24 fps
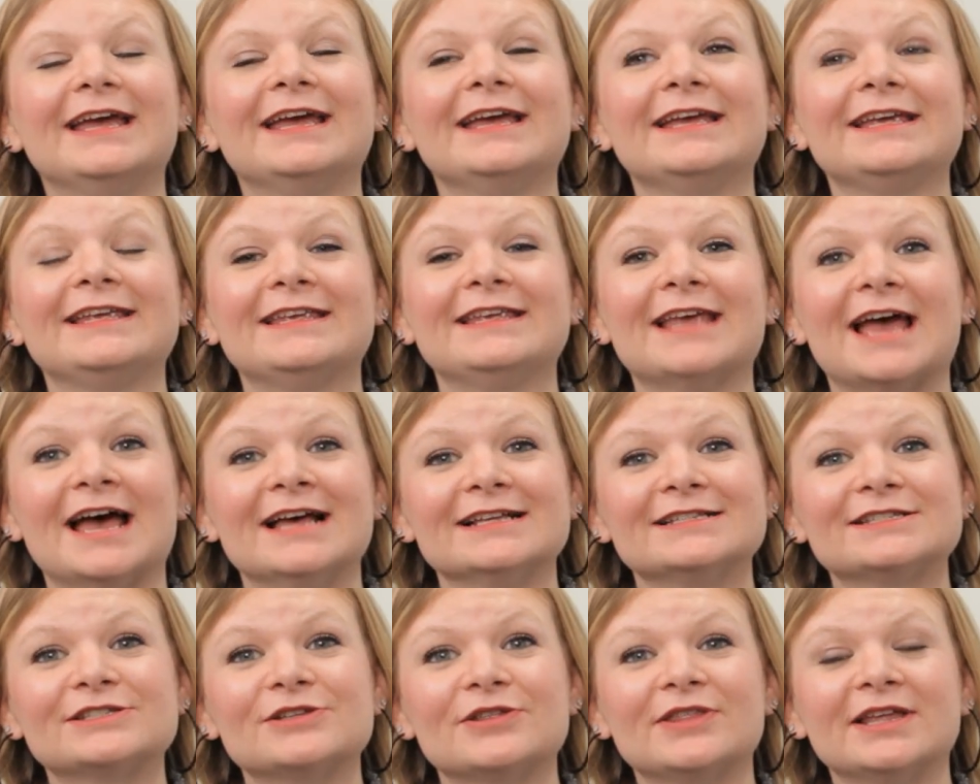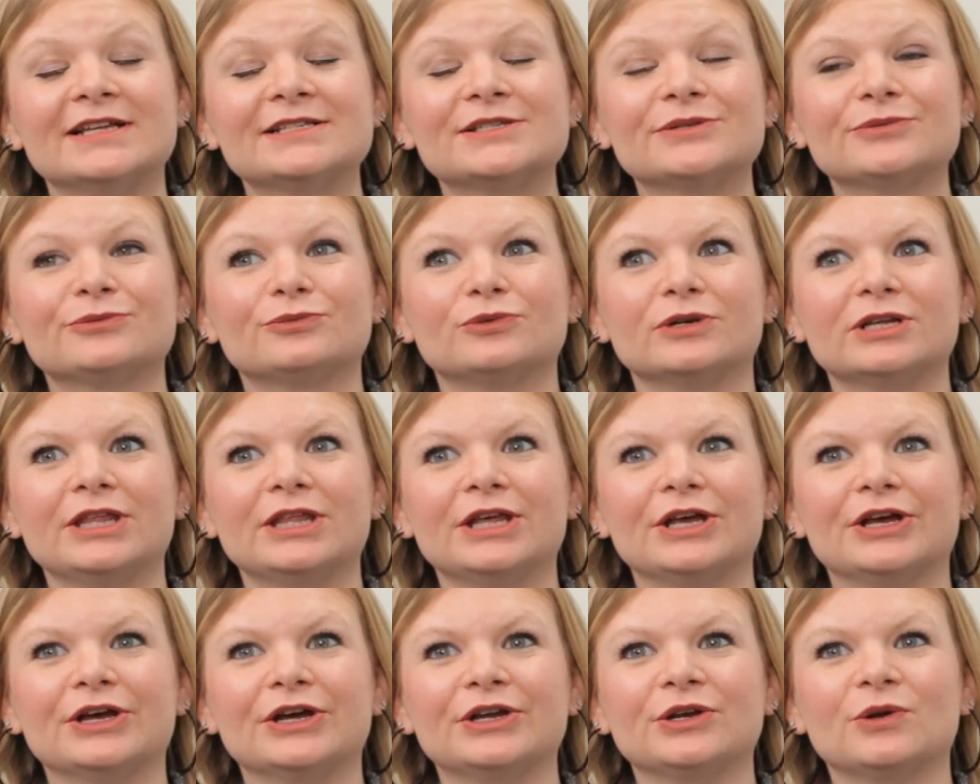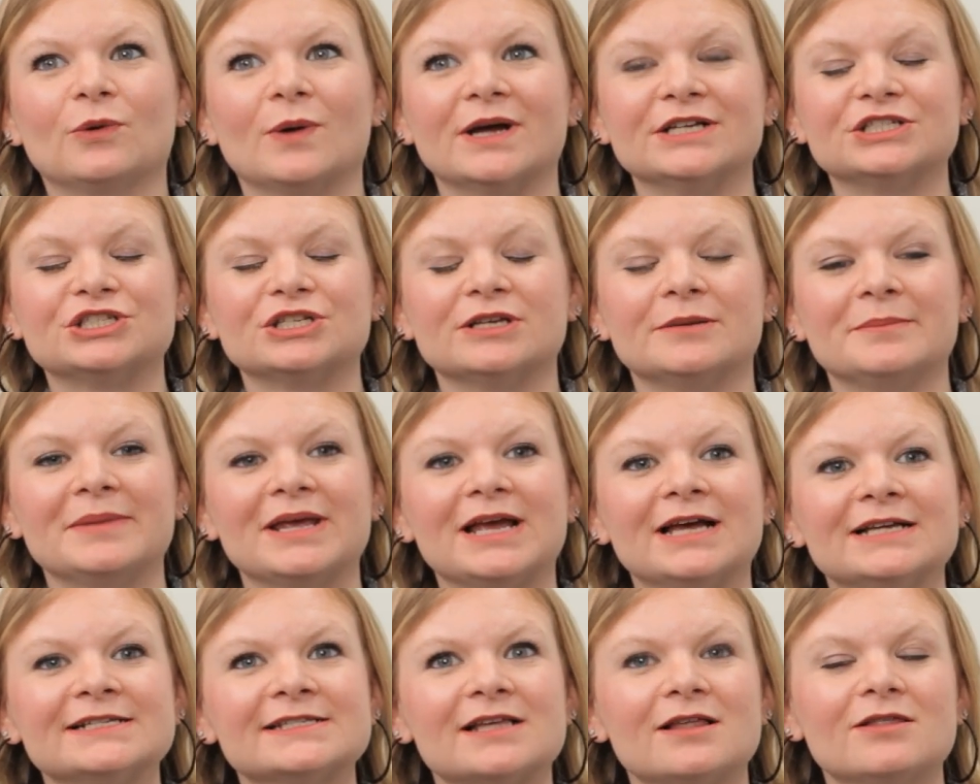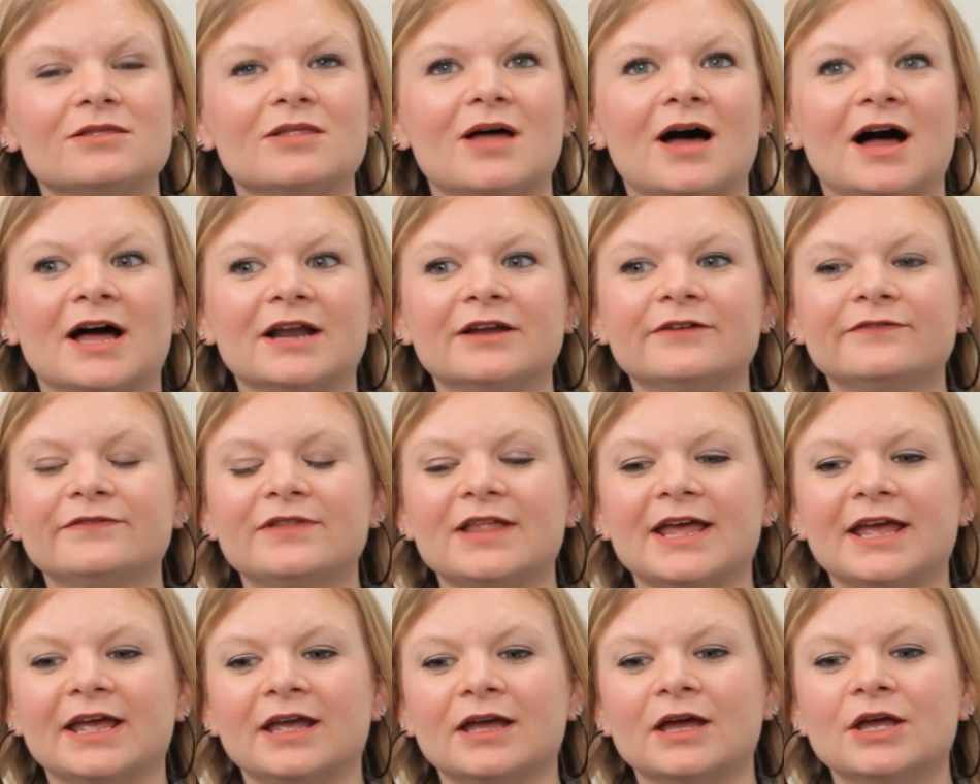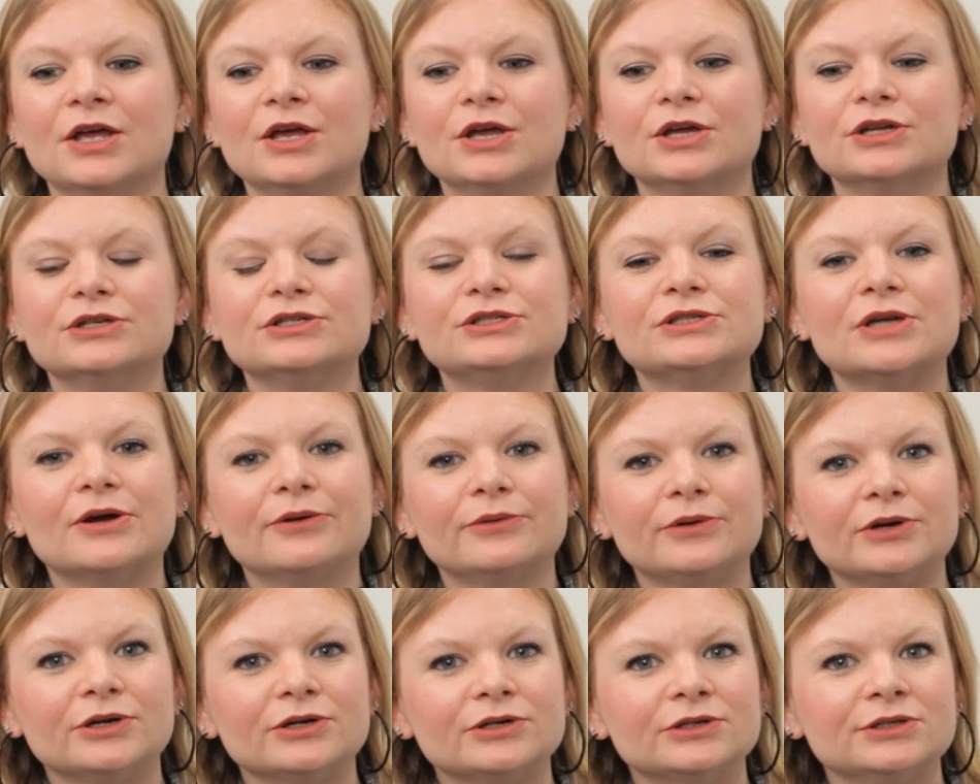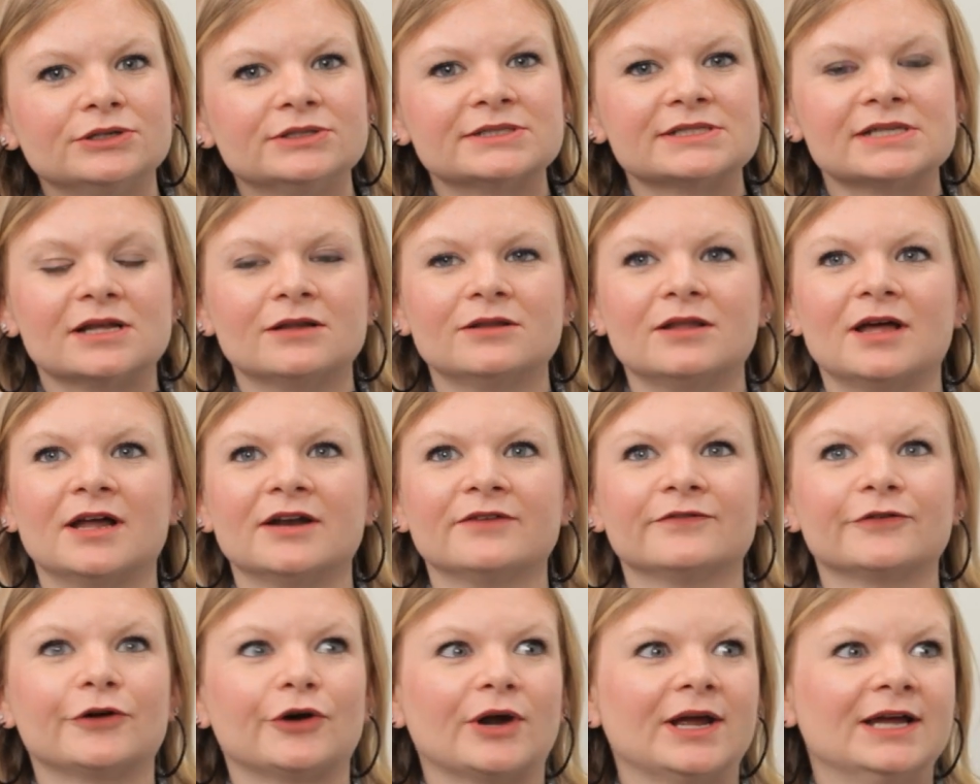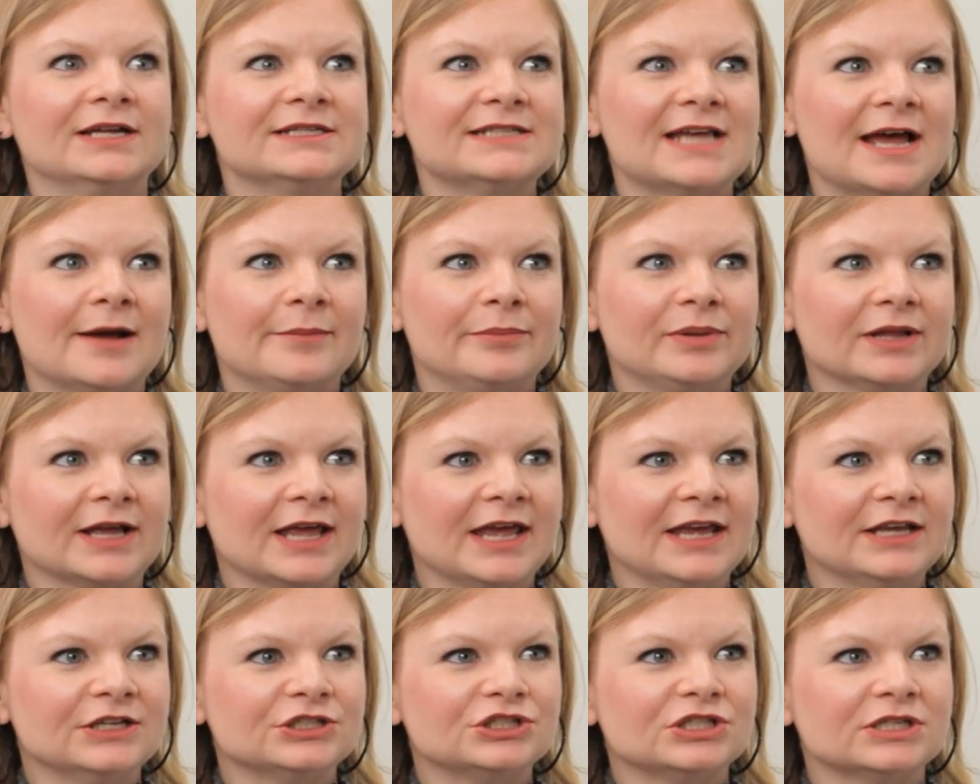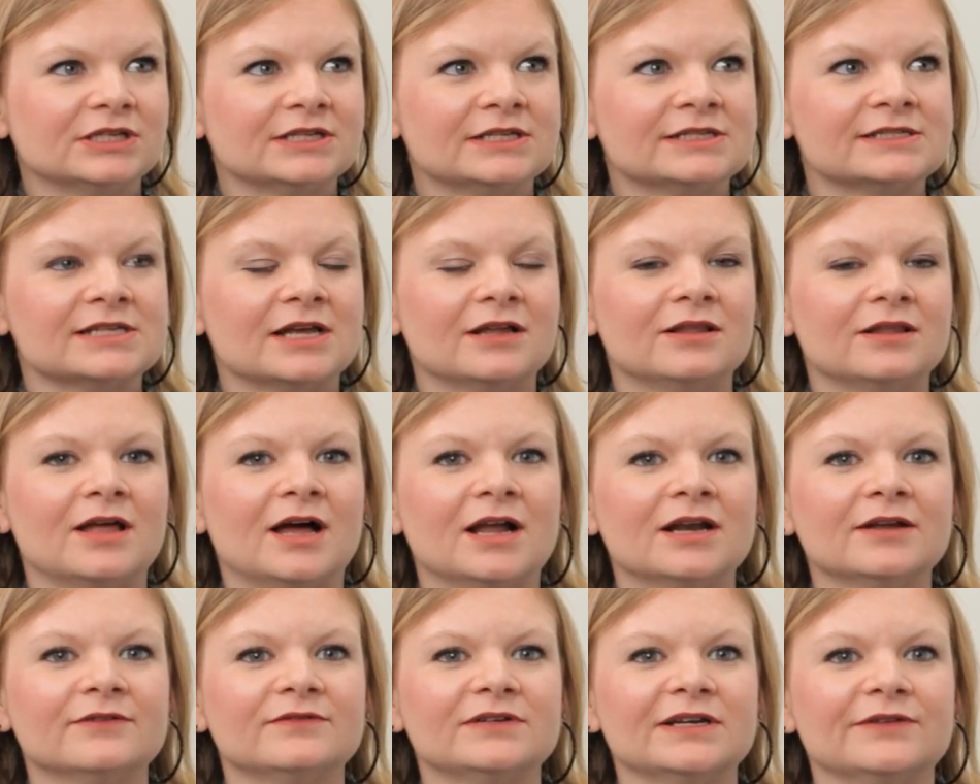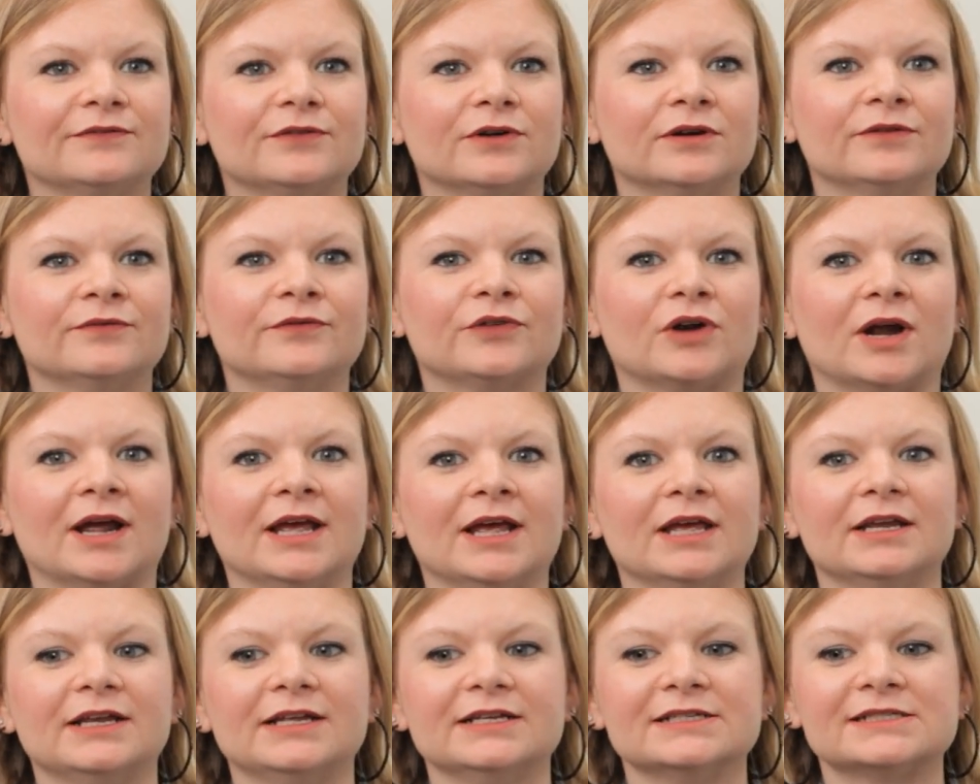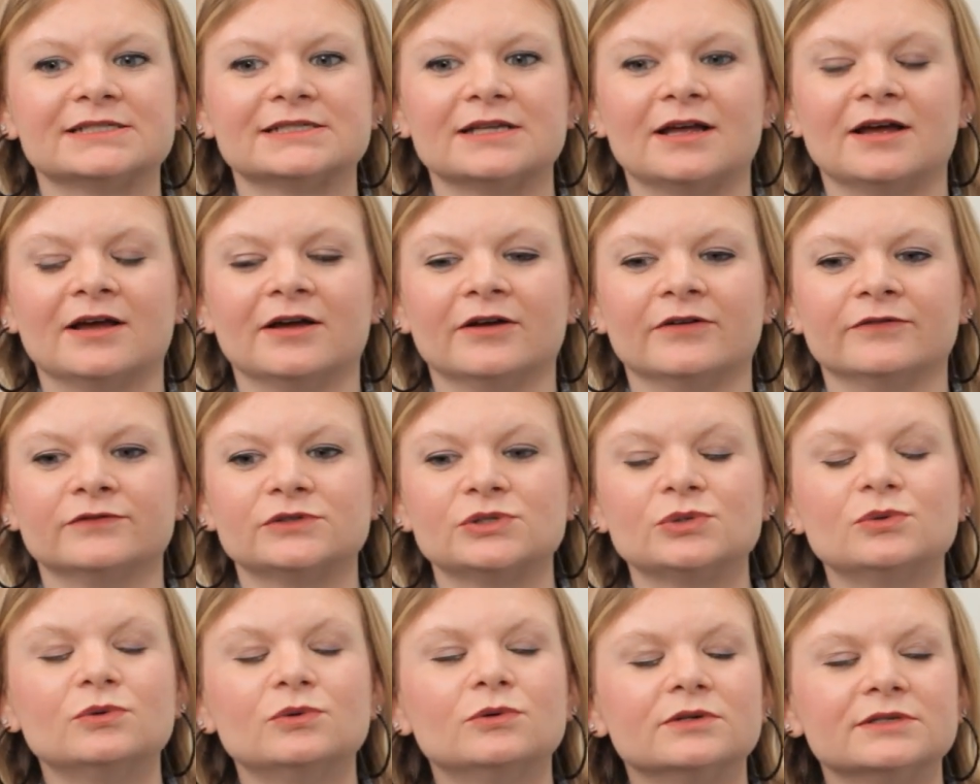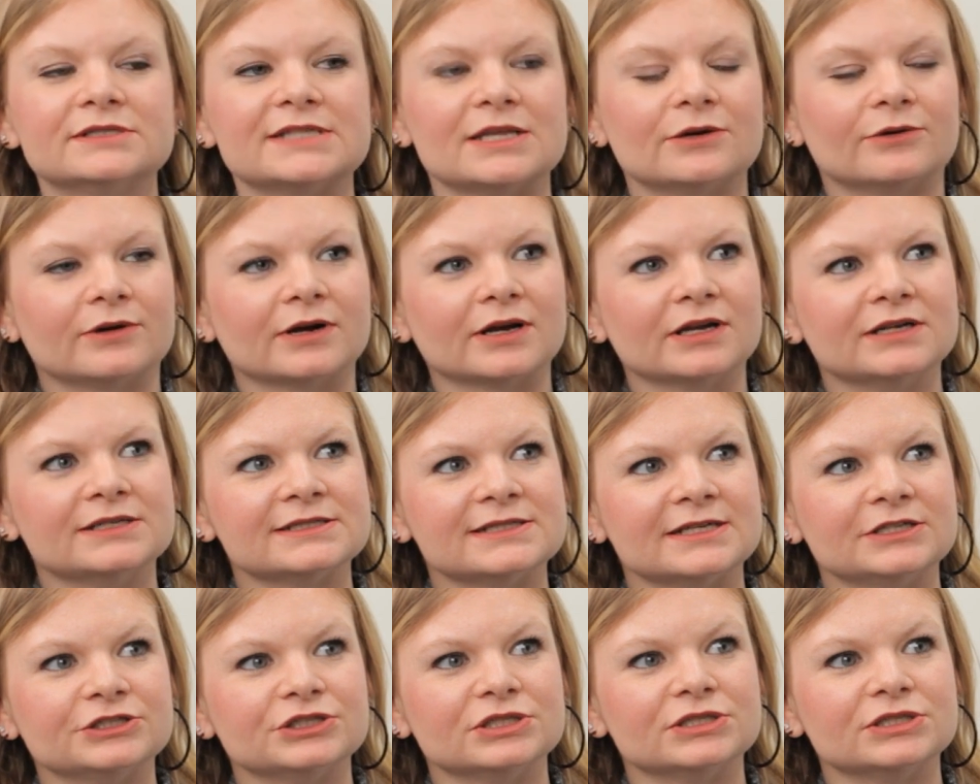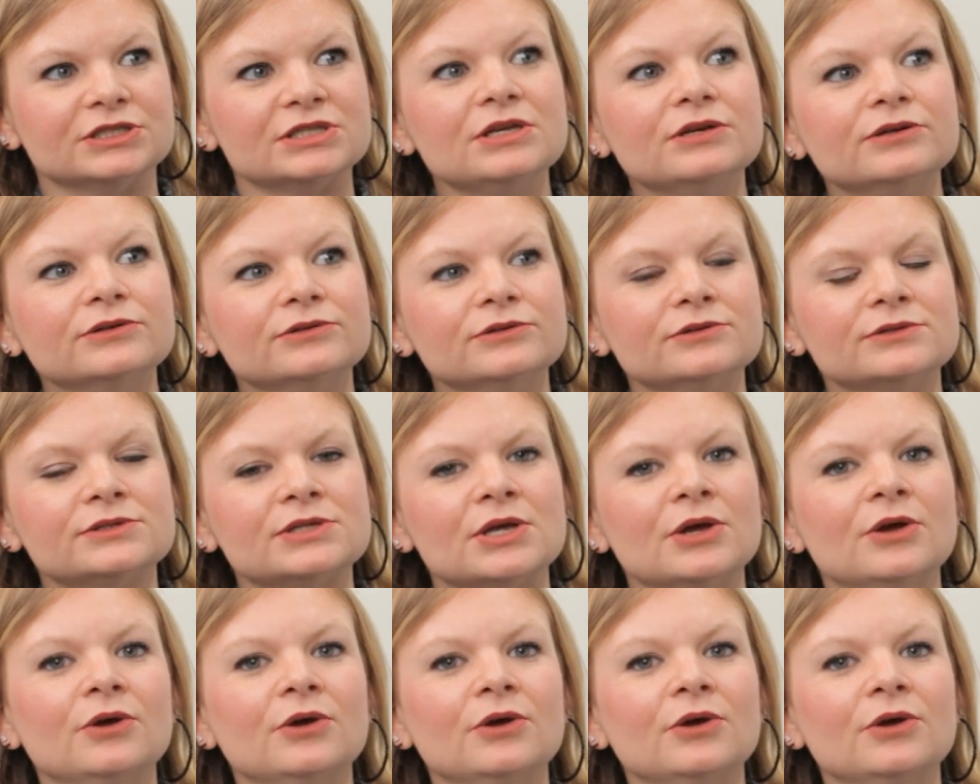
Yes, so that's a really good question, because a lot of donors, a lot of grant applications, a lot of different varieties of tools that organizations use